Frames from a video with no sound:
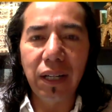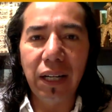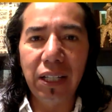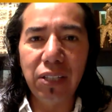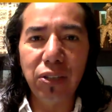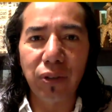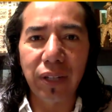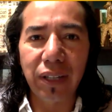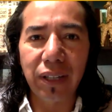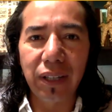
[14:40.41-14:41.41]

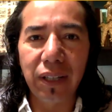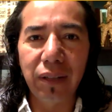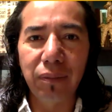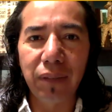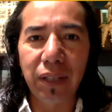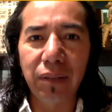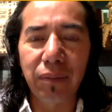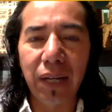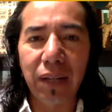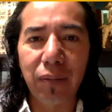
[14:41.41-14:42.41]
history in, in
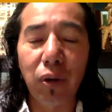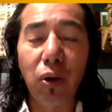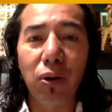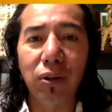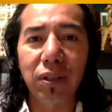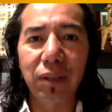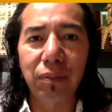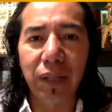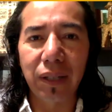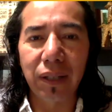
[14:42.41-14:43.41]
my blood, in
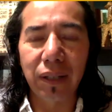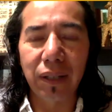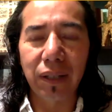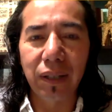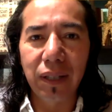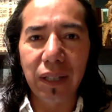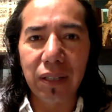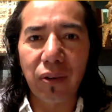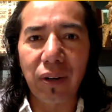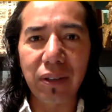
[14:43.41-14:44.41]
my
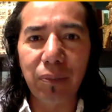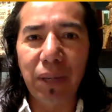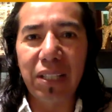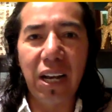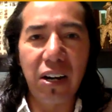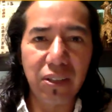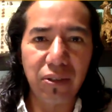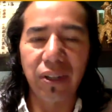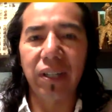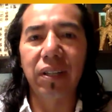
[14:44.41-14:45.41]
surroundings, in my
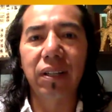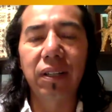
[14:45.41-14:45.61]
territory.